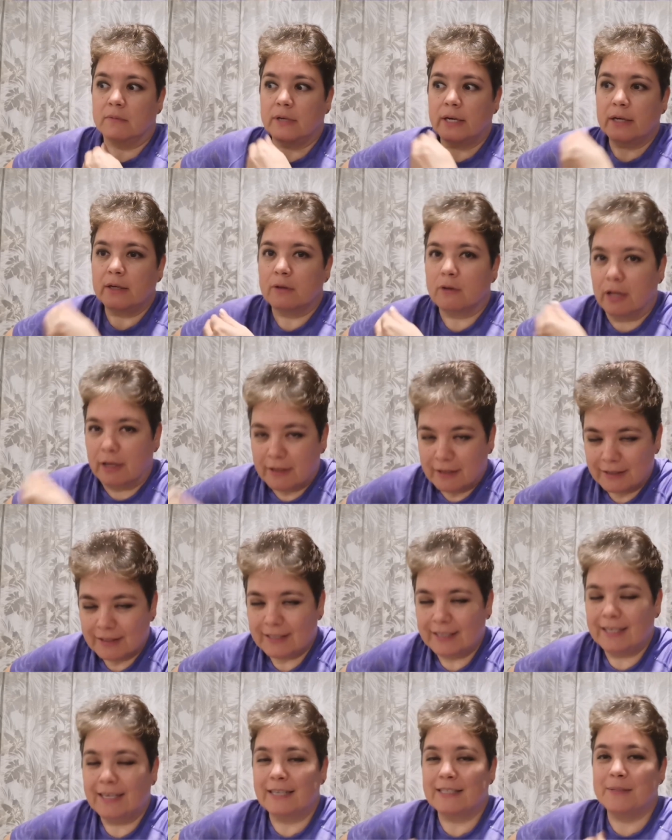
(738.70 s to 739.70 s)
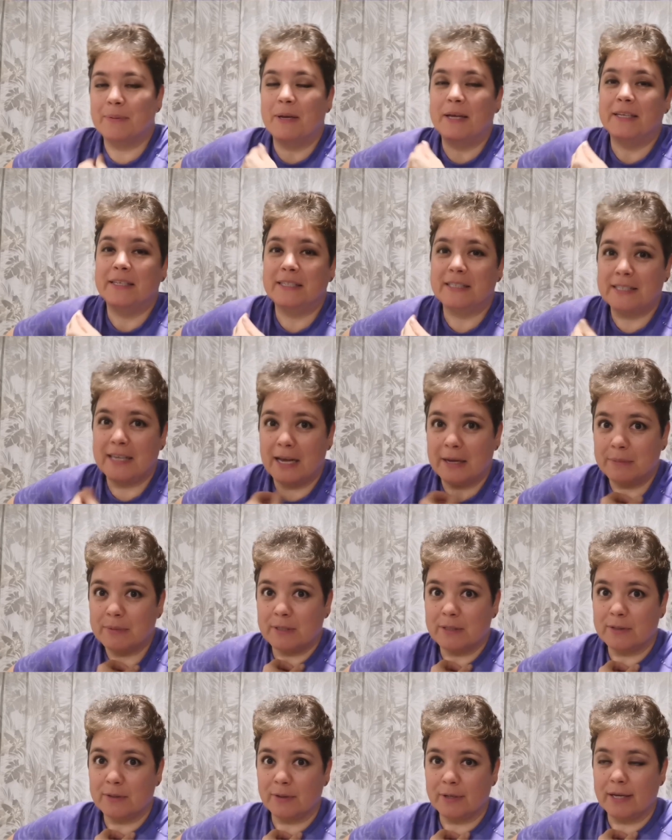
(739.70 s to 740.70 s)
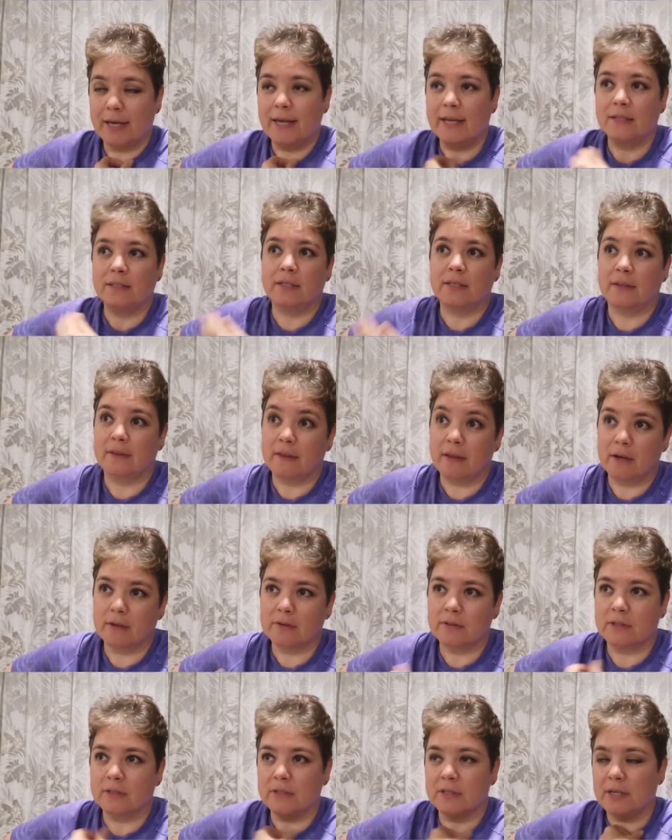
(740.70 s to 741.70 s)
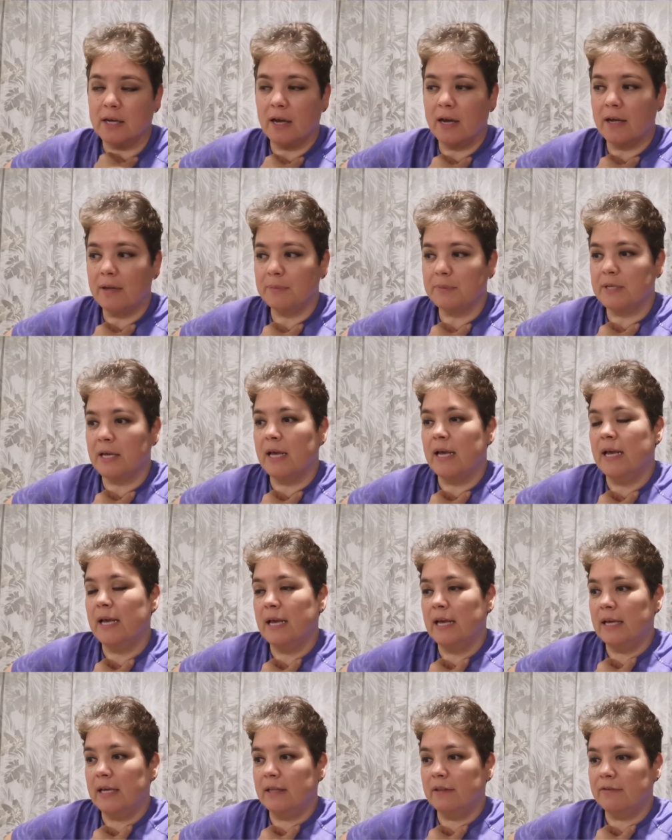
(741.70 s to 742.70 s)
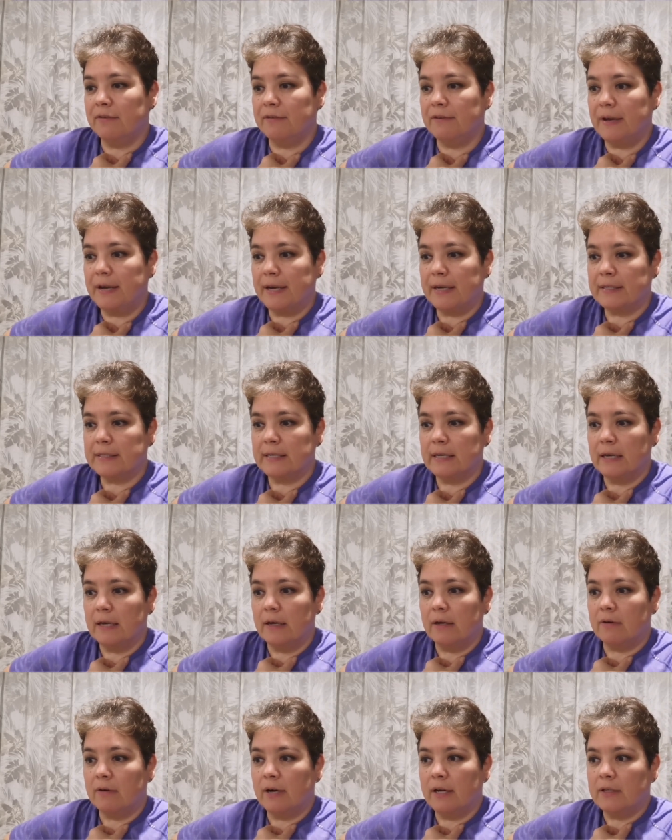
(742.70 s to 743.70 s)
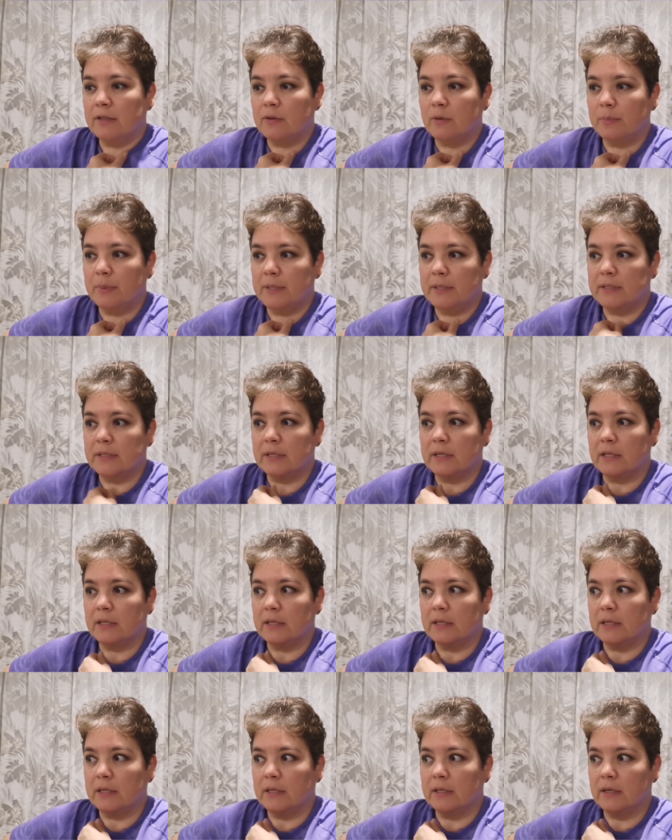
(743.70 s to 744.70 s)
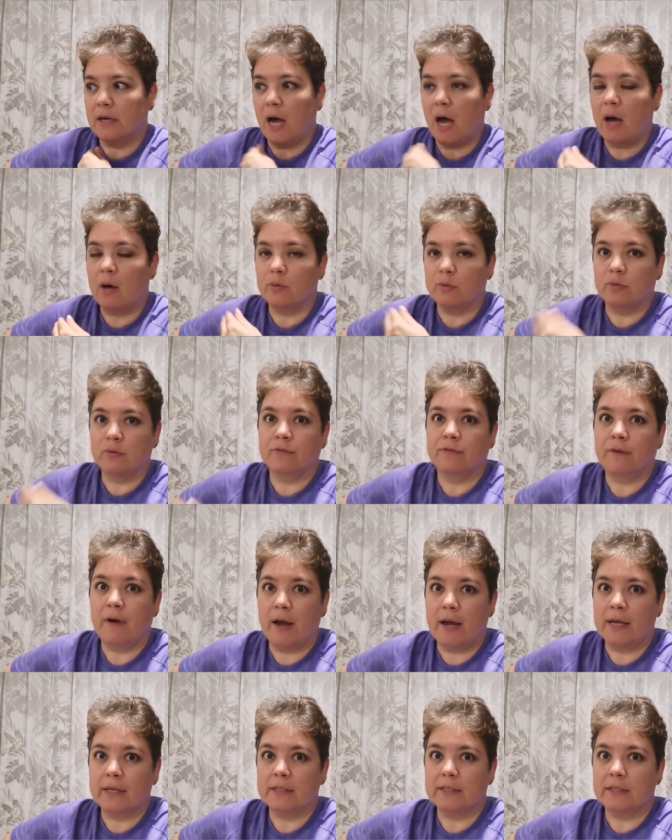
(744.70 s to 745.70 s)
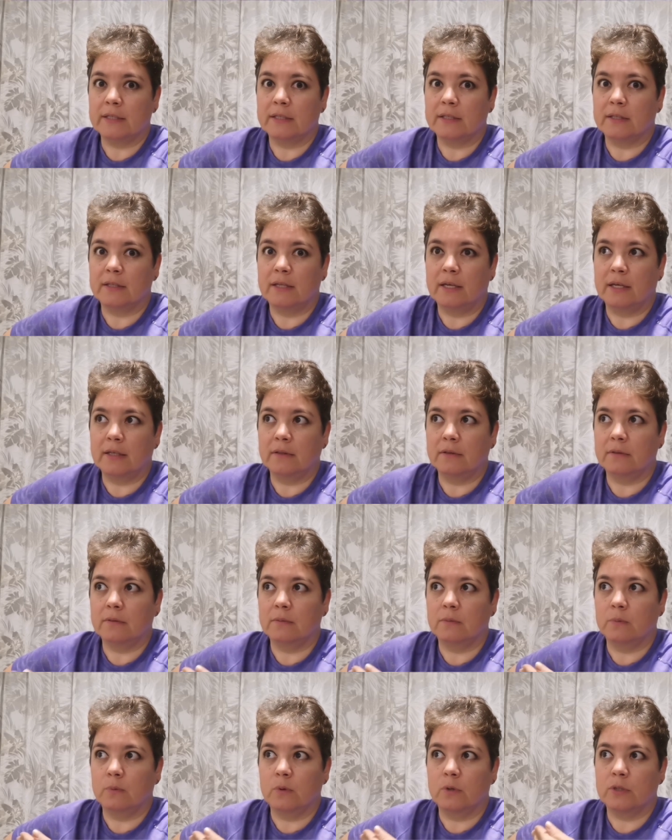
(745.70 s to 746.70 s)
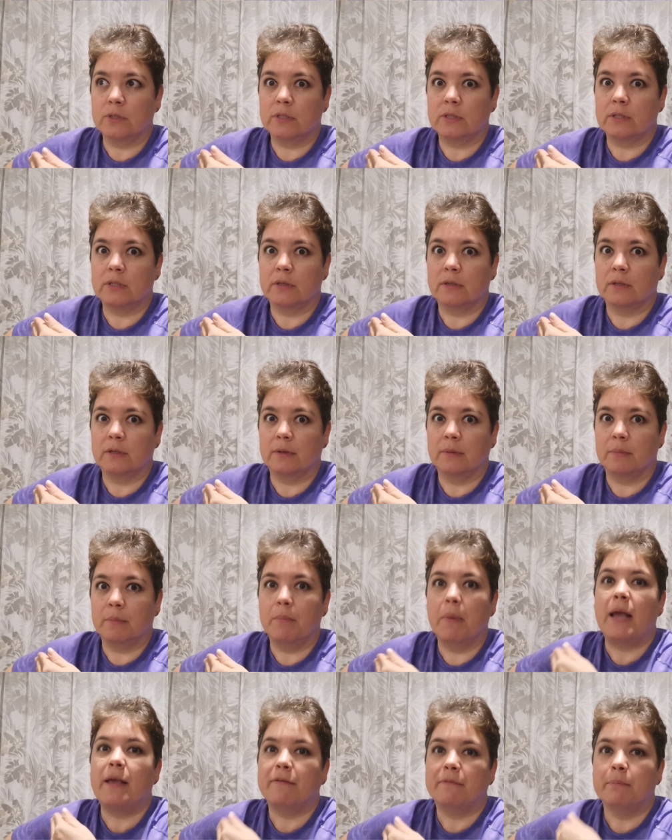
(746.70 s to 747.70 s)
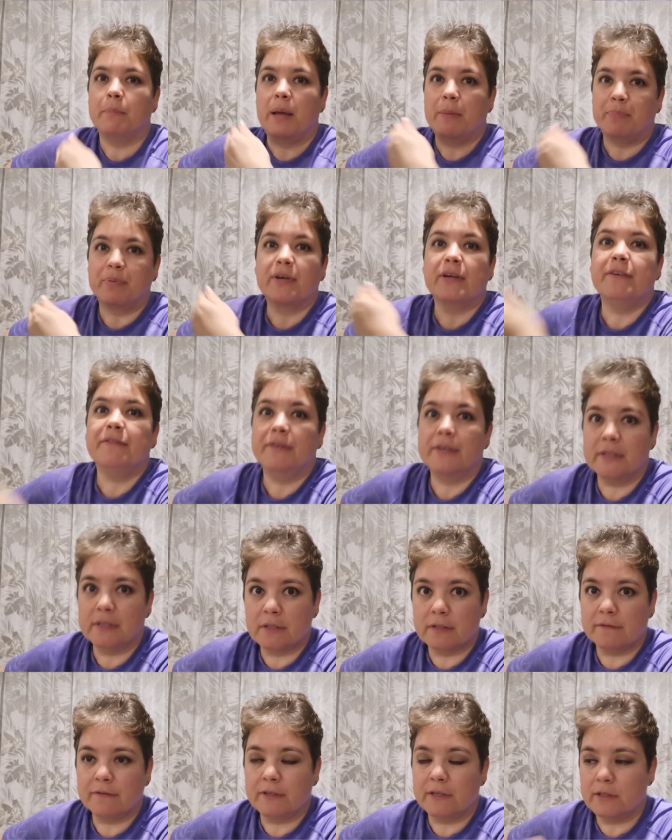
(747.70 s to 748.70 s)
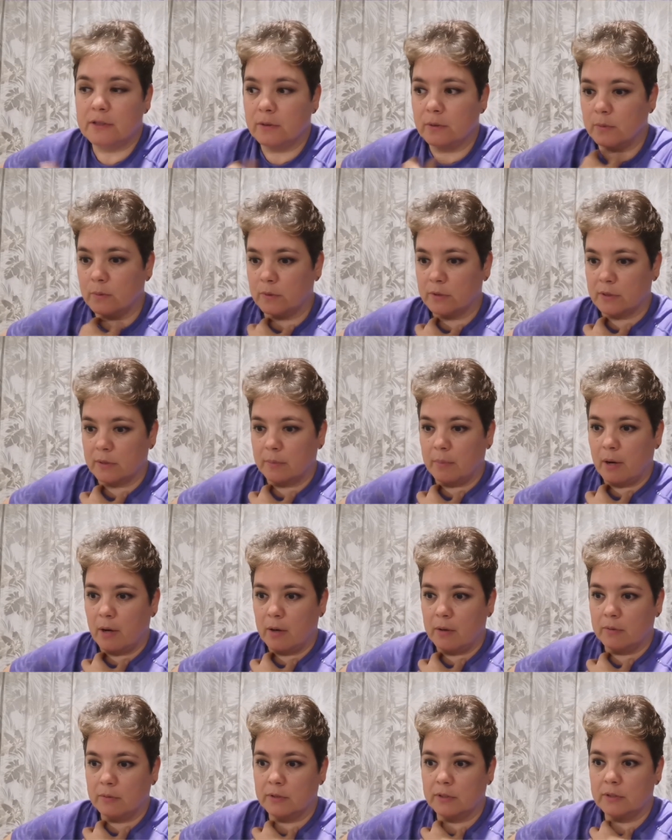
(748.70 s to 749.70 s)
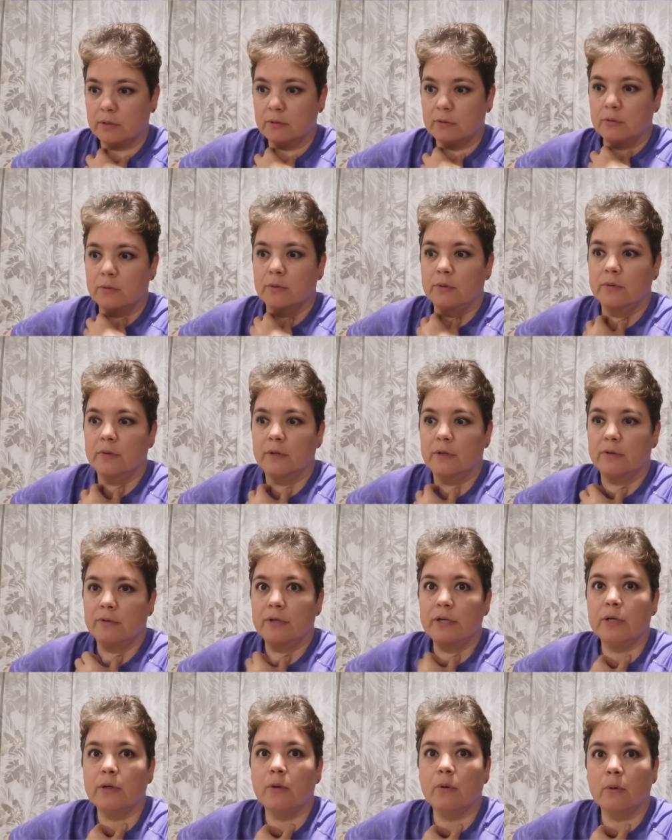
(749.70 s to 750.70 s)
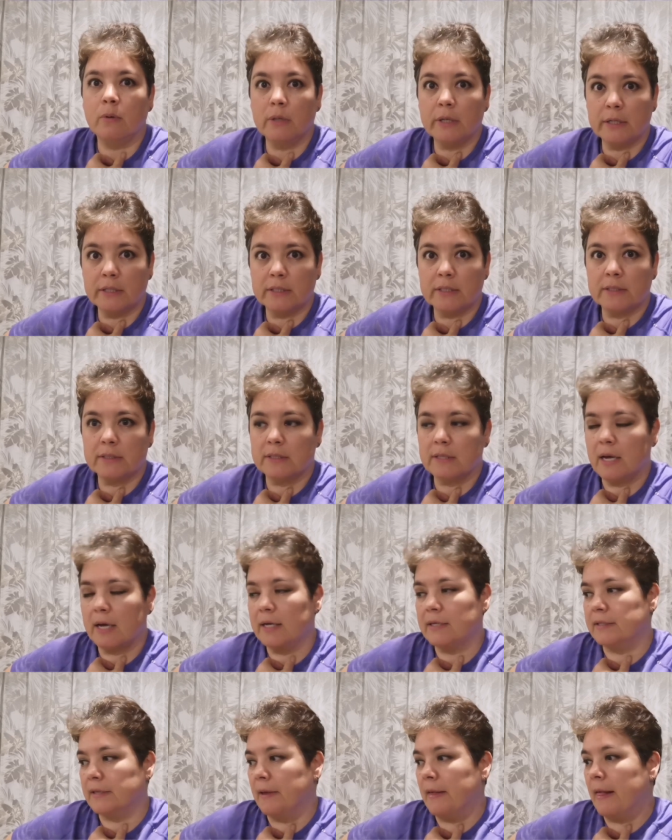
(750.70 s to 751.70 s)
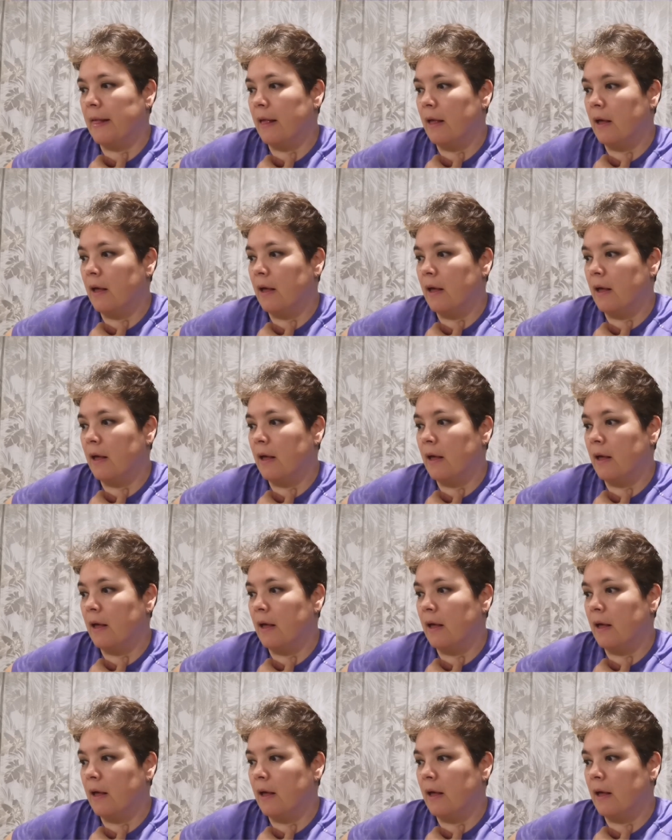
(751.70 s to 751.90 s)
regularly, as many times as you can, 10,000 times in fact, right? So basically how to find it, that was my previous video was about it, doing the recall exercise,